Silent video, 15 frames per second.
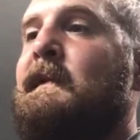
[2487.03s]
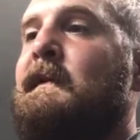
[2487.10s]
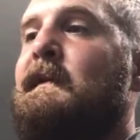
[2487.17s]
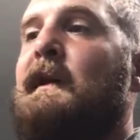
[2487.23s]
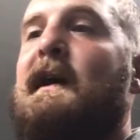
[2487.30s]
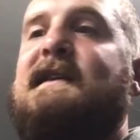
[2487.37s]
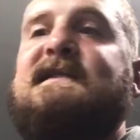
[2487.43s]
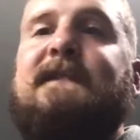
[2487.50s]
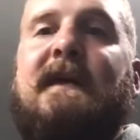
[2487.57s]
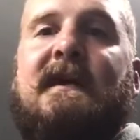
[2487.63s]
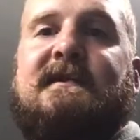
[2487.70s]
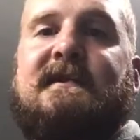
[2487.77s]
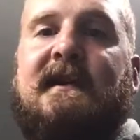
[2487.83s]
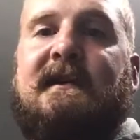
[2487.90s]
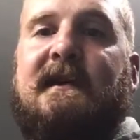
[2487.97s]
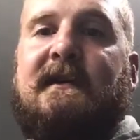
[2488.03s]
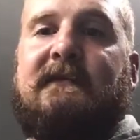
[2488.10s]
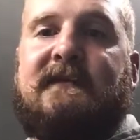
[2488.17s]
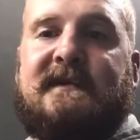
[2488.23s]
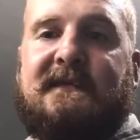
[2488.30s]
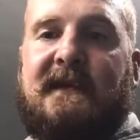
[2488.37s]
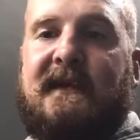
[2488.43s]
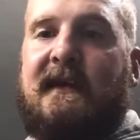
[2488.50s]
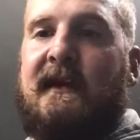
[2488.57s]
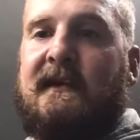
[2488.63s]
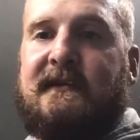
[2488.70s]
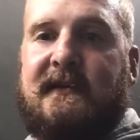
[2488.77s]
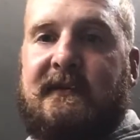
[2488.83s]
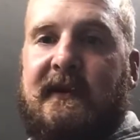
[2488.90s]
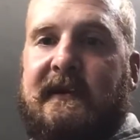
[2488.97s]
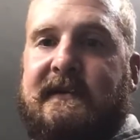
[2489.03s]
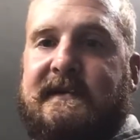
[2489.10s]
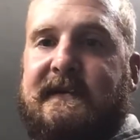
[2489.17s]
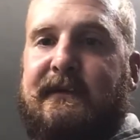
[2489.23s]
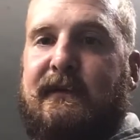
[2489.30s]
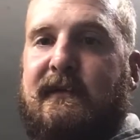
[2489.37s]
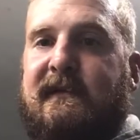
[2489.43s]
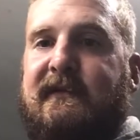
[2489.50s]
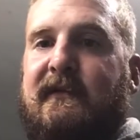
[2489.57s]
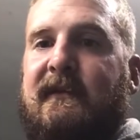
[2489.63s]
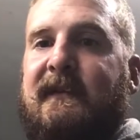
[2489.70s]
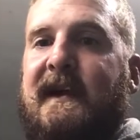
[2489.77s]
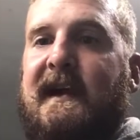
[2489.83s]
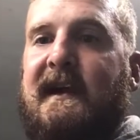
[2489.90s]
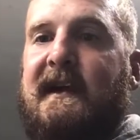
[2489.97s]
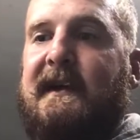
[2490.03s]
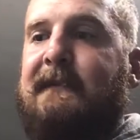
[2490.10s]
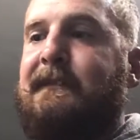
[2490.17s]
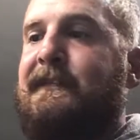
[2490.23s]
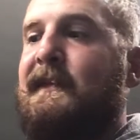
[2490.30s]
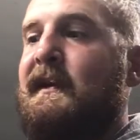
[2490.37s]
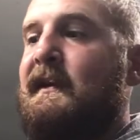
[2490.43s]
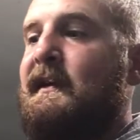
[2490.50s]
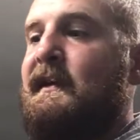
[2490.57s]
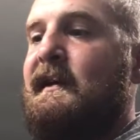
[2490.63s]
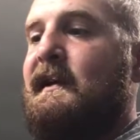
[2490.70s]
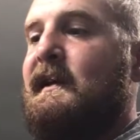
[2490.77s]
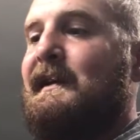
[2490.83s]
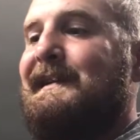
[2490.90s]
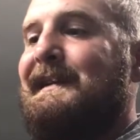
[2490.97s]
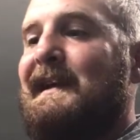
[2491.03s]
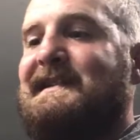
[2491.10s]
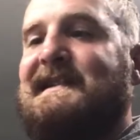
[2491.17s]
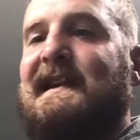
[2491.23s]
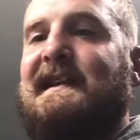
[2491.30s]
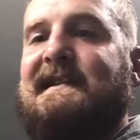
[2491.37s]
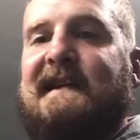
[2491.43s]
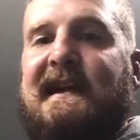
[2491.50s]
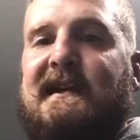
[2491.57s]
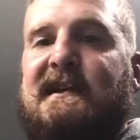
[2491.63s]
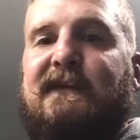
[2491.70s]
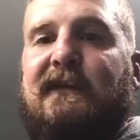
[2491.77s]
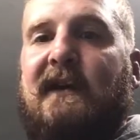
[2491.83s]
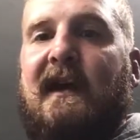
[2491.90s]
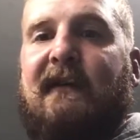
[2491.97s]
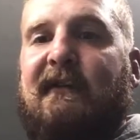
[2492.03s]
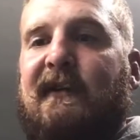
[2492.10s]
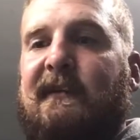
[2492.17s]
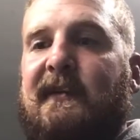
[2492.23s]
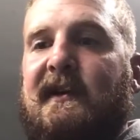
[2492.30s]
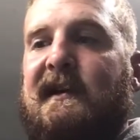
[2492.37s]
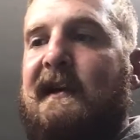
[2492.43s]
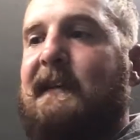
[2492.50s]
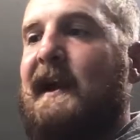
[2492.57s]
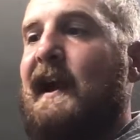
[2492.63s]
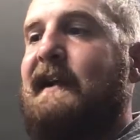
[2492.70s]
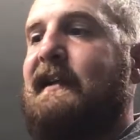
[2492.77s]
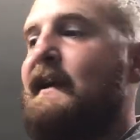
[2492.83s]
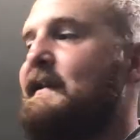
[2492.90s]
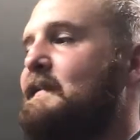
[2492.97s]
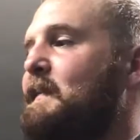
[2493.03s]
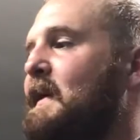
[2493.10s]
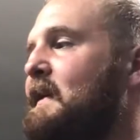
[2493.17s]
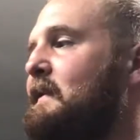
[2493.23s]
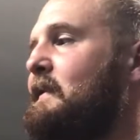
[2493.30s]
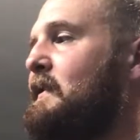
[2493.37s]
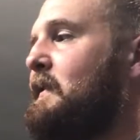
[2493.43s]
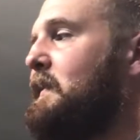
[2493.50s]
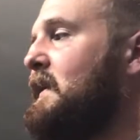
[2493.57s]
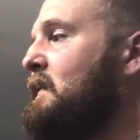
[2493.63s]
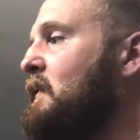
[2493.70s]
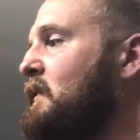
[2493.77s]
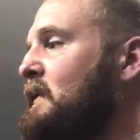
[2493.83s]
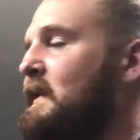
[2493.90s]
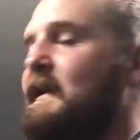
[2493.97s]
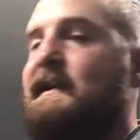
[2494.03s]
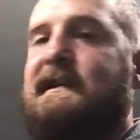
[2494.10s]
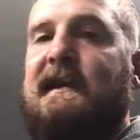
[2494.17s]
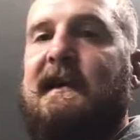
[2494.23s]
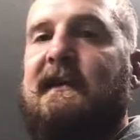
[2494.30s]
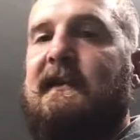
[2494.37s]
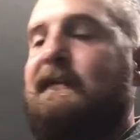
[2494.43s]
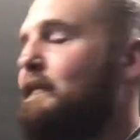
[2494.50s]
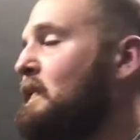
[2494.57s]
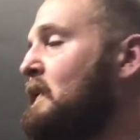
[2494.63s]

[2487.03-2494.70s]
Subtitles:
Last batch I did was with 100 rounds of 44 mag. Not saying it takes forever, but I like being a little bit more detailed.